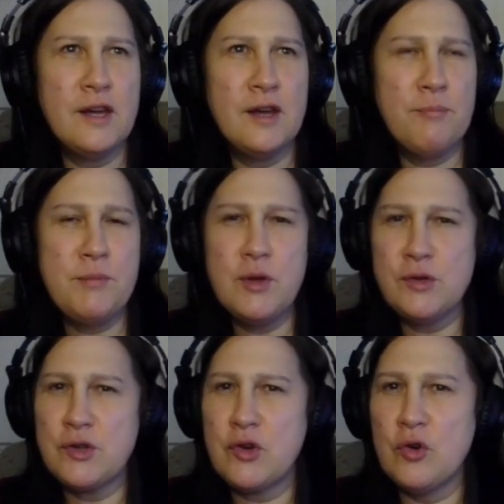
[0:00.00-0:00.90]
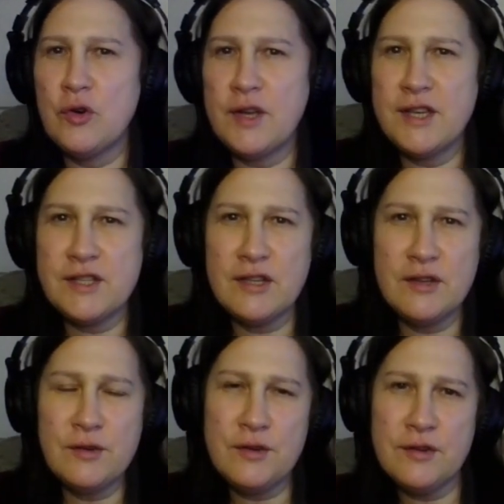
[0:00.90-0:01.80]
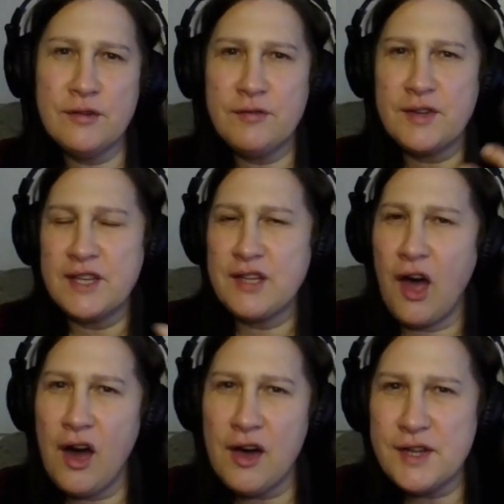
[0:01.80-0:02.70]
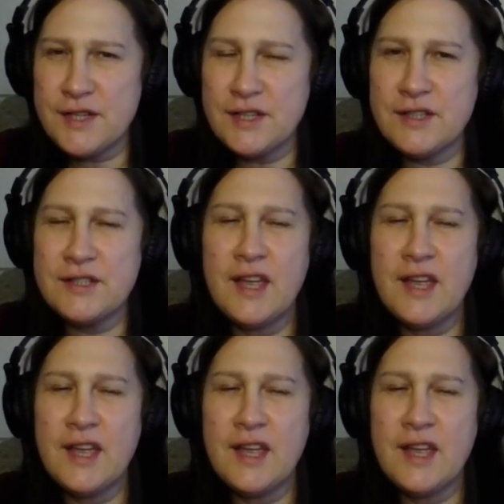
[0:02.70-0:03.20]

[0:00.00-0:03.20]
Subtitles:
musical interlude of guitars and